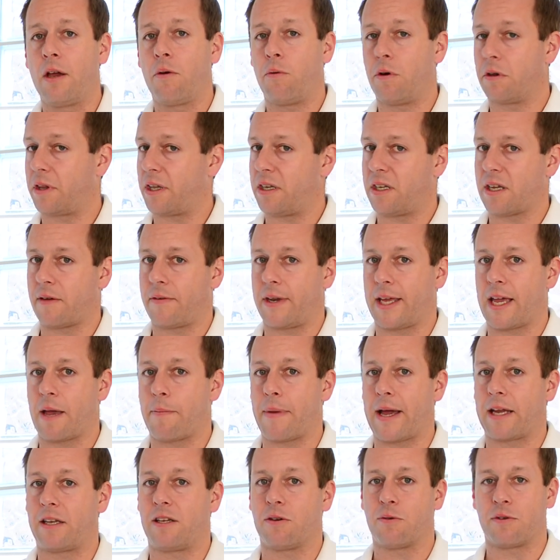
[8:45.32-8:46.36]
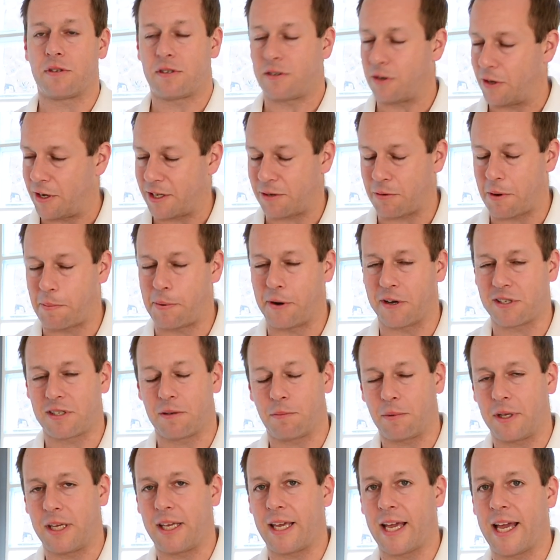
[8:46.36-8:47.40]
We'll endeavour to get back to you as soon as we
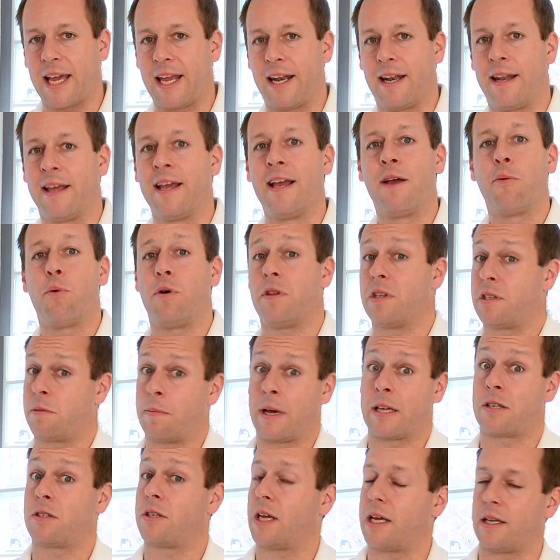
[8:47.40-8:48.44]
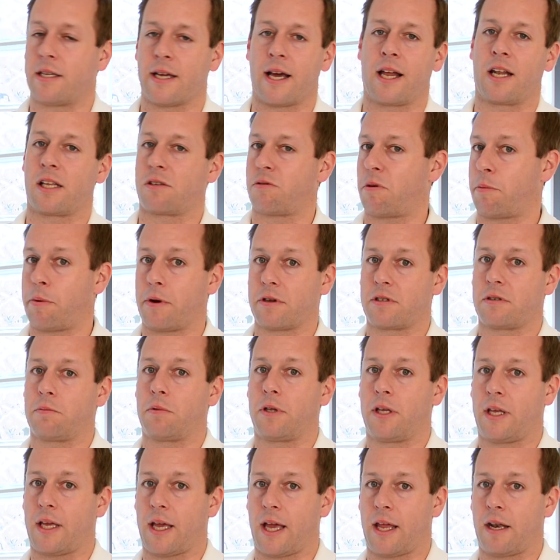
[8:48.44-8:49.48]
possibly can with as much detail as we
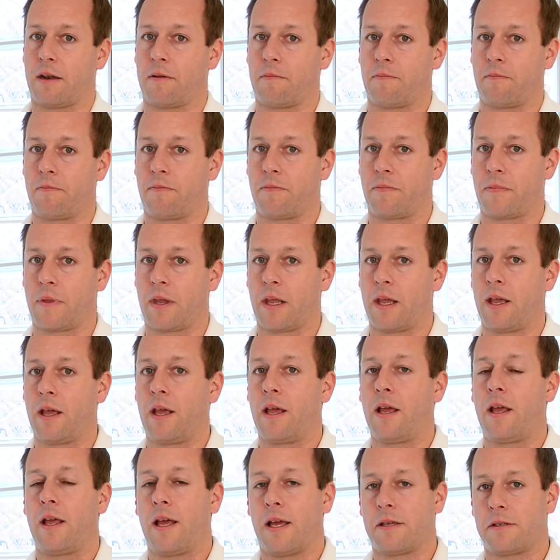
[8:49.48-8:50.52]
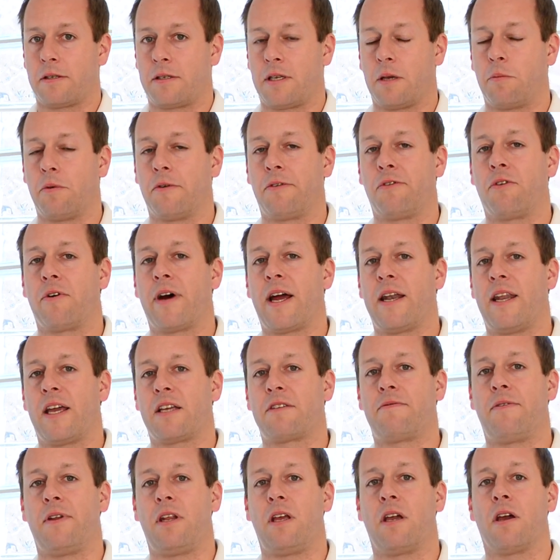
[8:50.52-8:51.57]
possibly can. As I said before, our
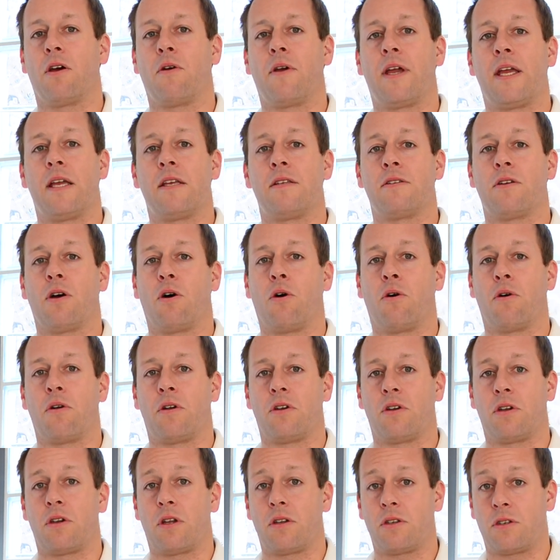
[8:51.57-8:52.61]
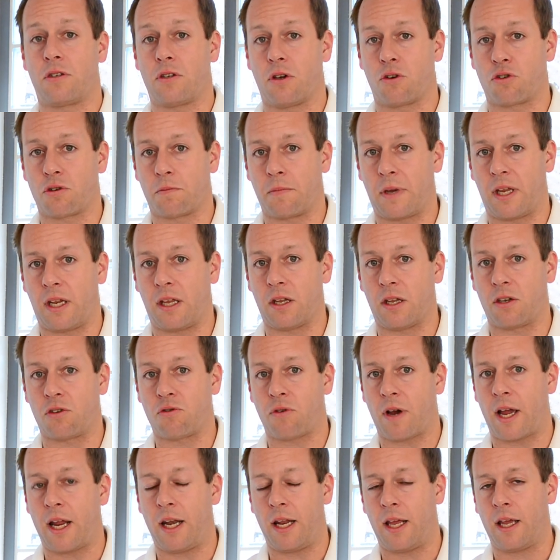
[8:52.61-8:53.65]
next video is on social media
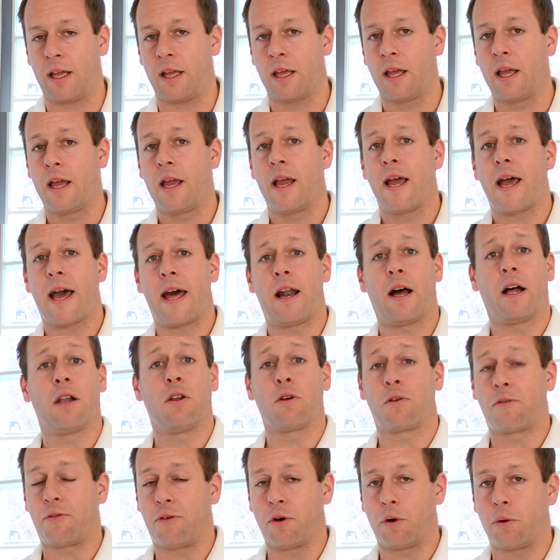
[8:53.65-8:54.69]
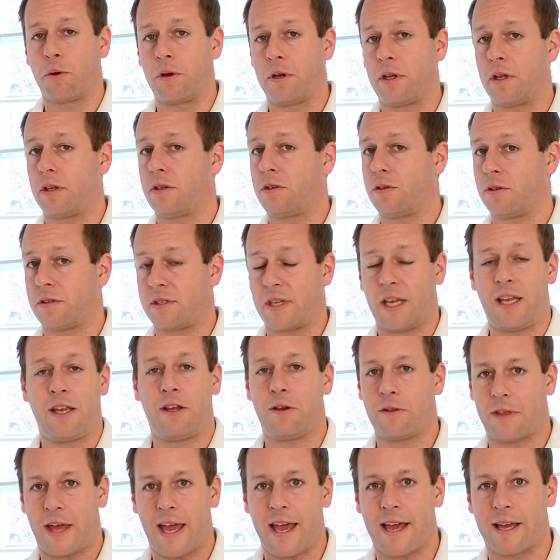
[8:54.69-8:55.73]
training, and I look forward to seeing
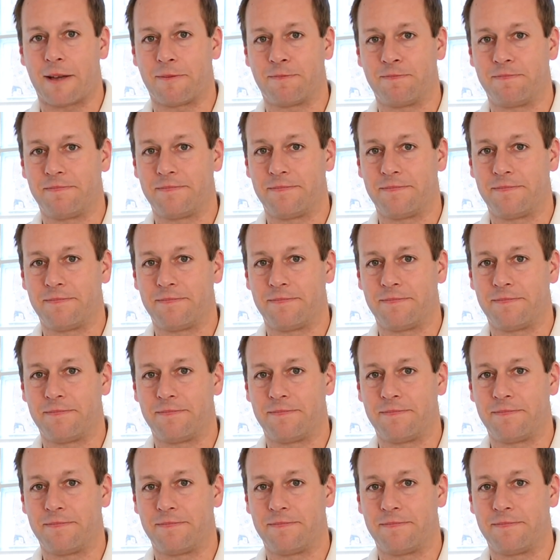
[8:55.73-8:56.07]
you there.